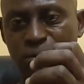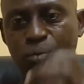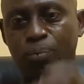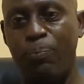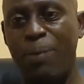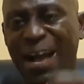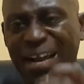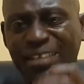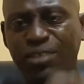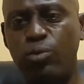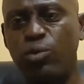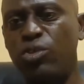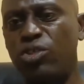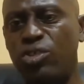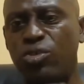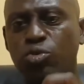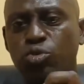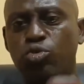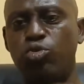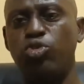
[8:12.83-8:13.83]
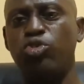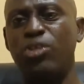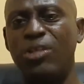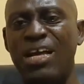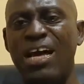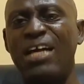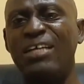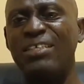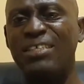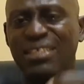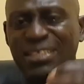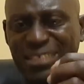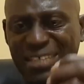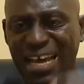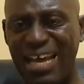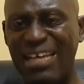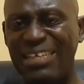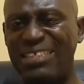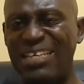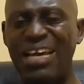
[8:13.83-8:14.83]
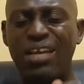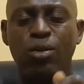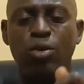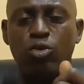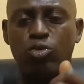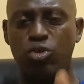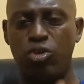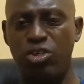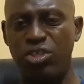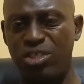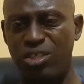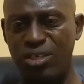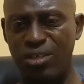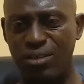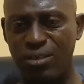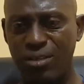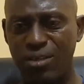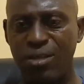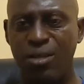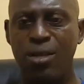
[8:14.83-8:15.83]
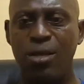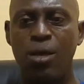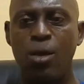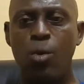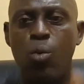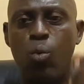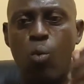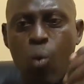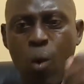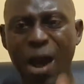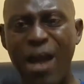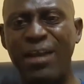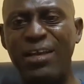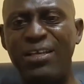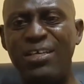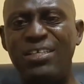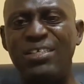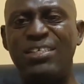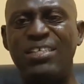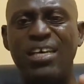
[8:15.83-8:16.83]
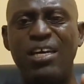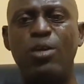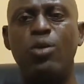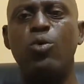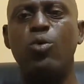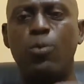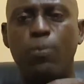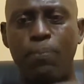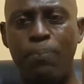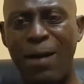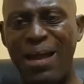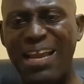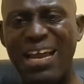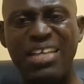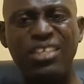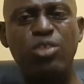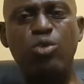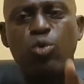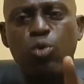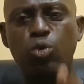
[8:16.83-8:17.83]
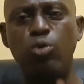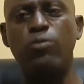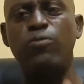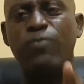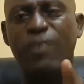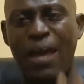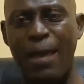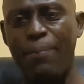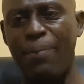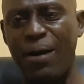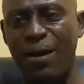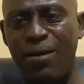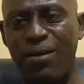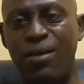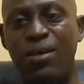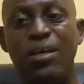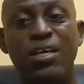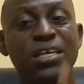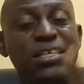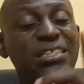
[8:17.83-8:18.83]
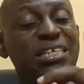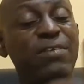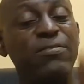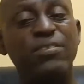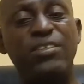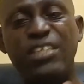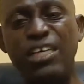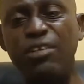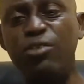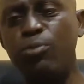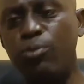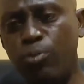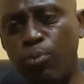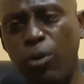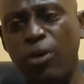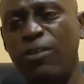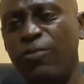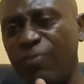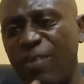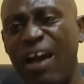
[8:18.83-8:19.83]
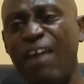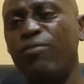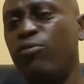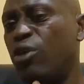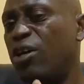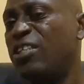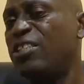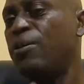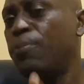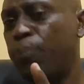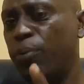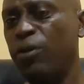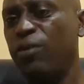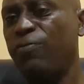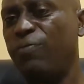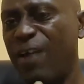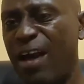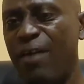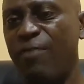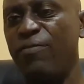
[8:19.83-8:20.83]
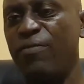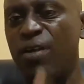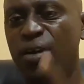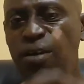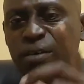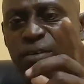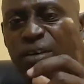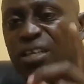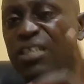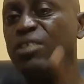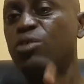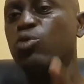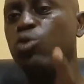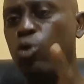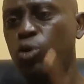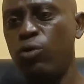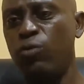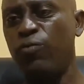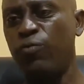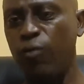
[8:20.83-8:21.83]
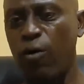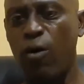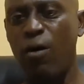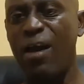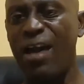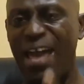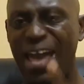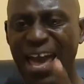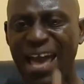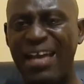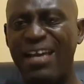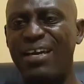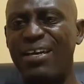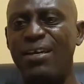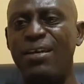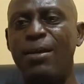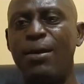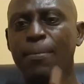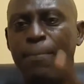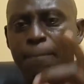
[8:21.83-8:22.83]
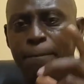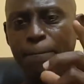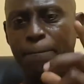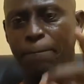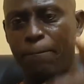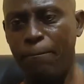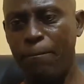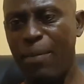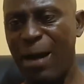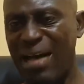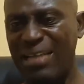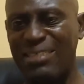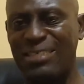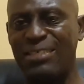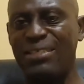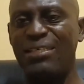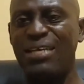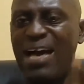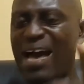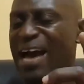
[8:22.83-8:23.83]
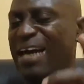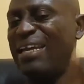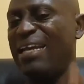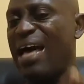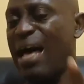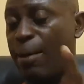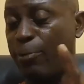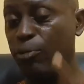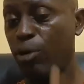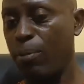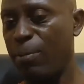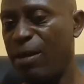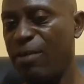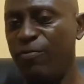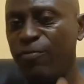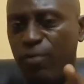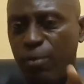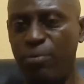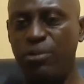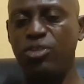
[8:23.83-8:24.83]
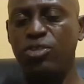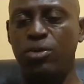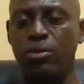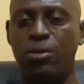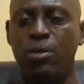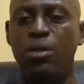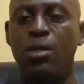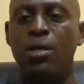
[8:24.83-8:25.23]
Backed with nutritional science and authority. 1 is the balanced crude fiber. 17.5 to 18.5 is good for egg mass and abdomen formation.